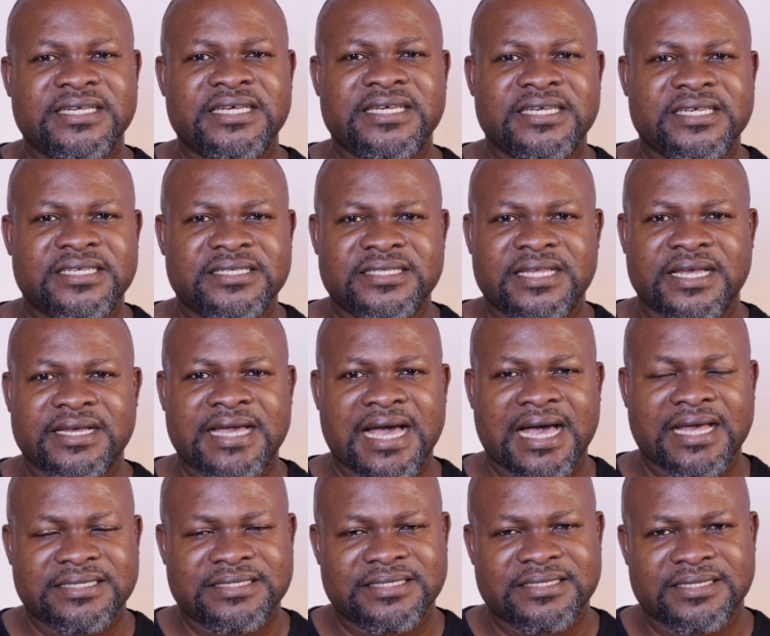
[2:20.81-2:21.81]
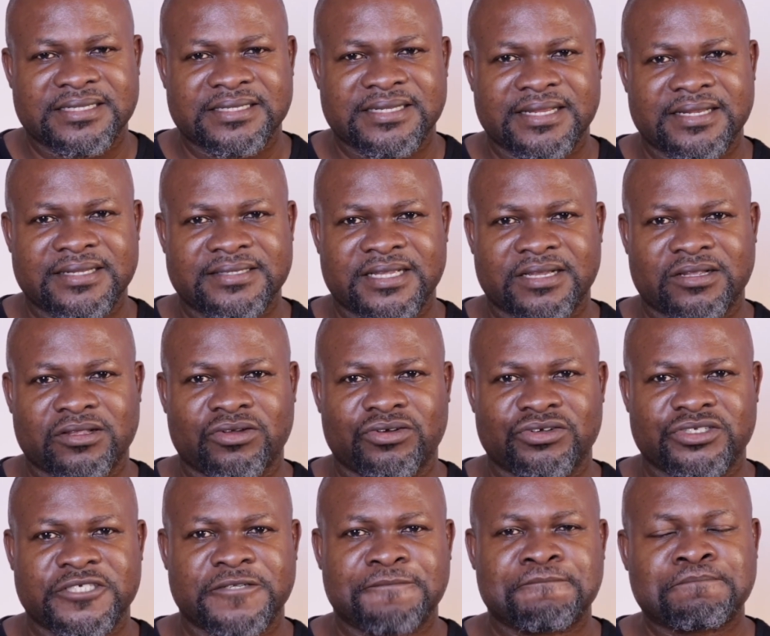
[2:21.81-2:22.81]
ease the gas in the
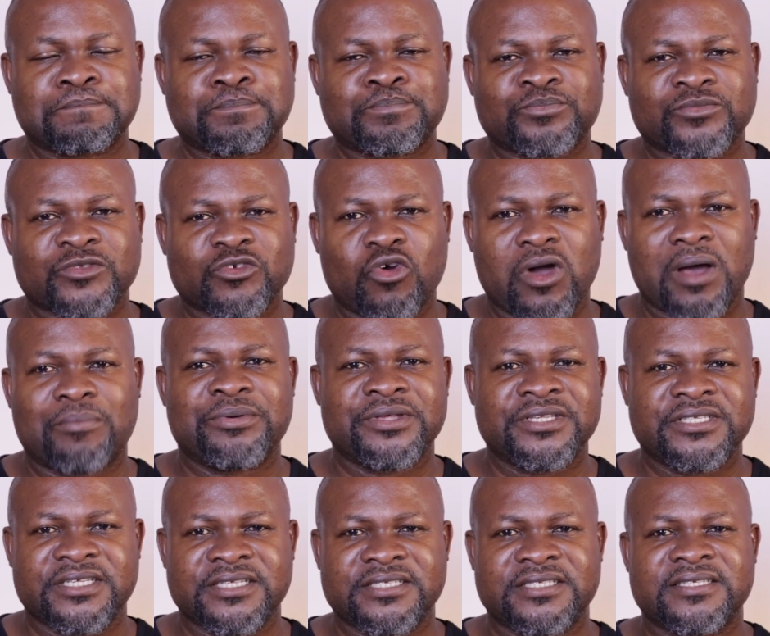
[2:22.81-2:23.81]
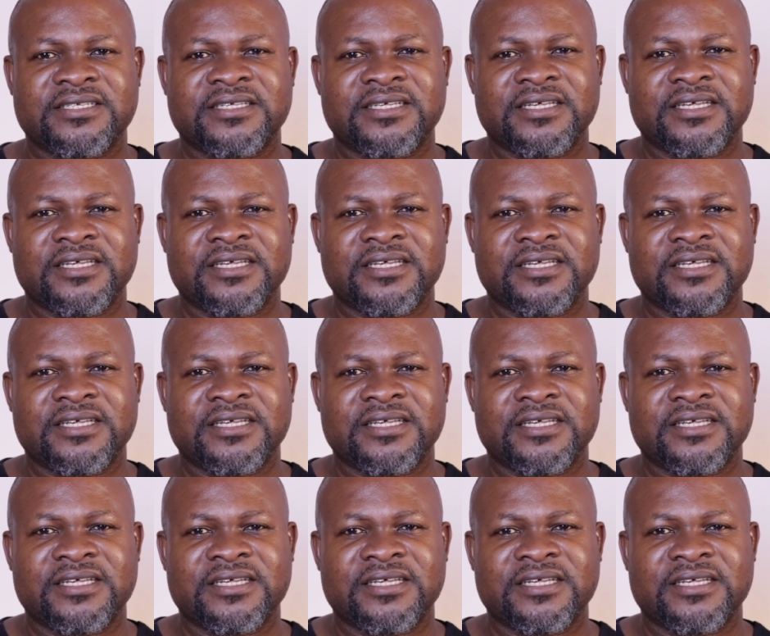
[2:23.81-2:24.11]
technology. What happens is,